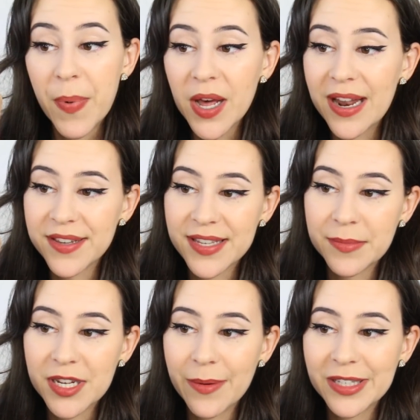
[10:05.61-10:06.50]
But at the
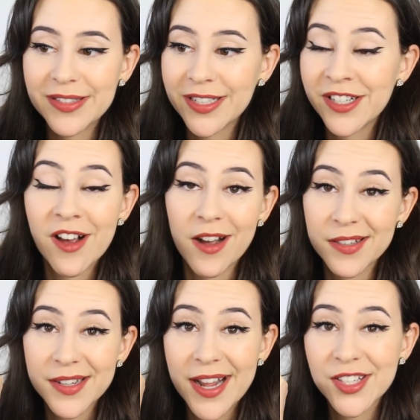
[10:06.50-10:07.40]
same time, it didn't
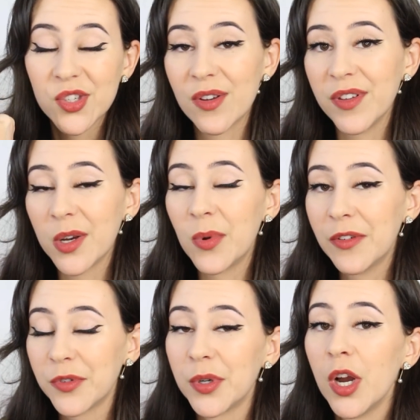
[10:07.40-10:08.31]
oxidize, so I feel like
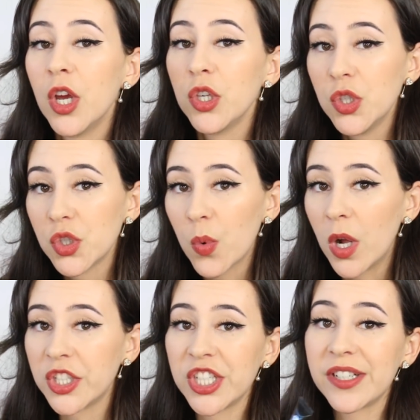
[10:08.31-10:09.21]
whenever you
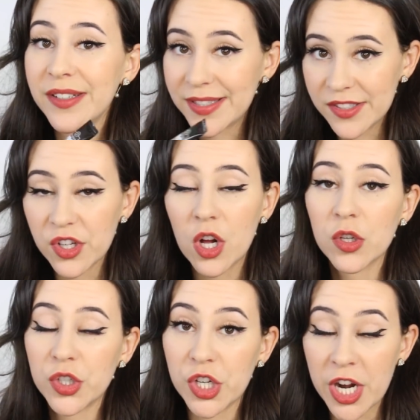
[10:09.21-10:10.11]
swatch it, this is the
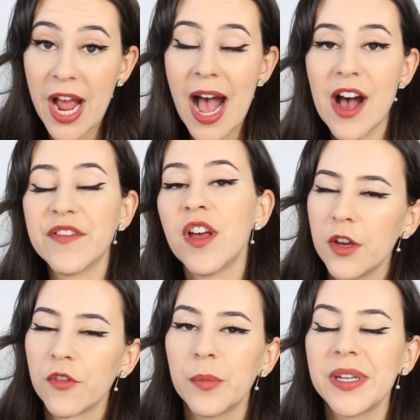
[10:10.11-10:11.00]
color you're gonna have.
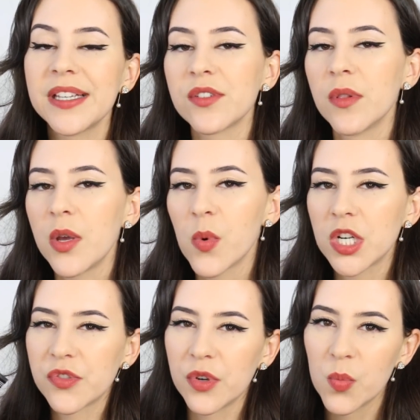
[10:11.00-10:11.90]
For me, this only
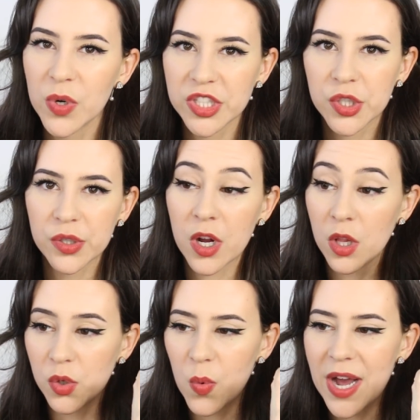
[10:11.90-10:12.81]
works for the winter
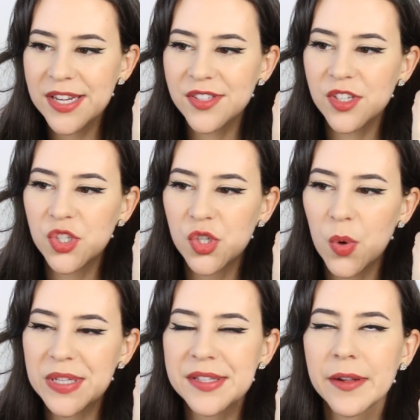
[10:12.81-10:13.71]
color-wise,
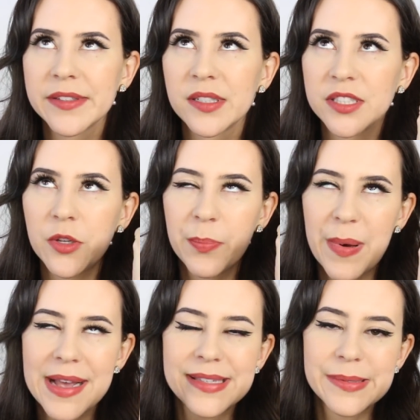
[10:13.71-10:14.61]
so it's not necessarily the
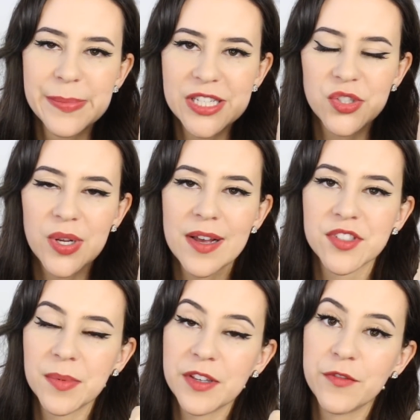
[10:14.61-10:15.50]
best mix to have
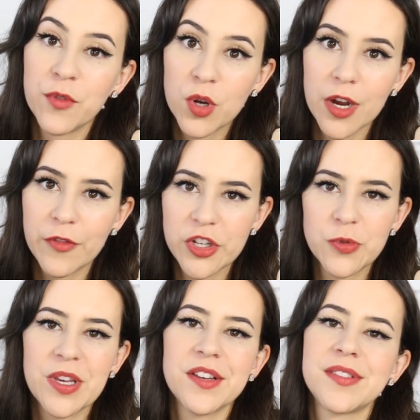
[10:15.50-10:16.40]
something full
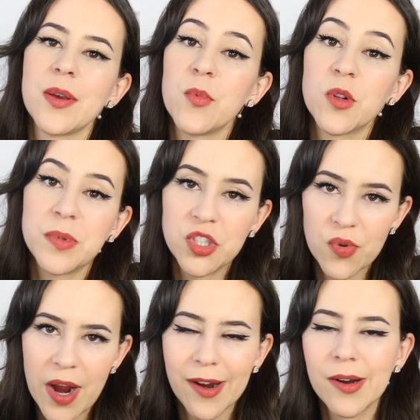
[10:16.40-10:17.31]
coverage because it will be
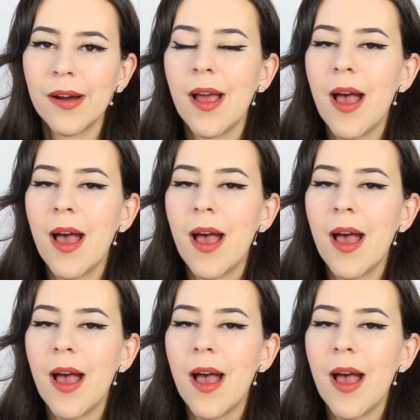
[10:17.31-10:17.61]
drier.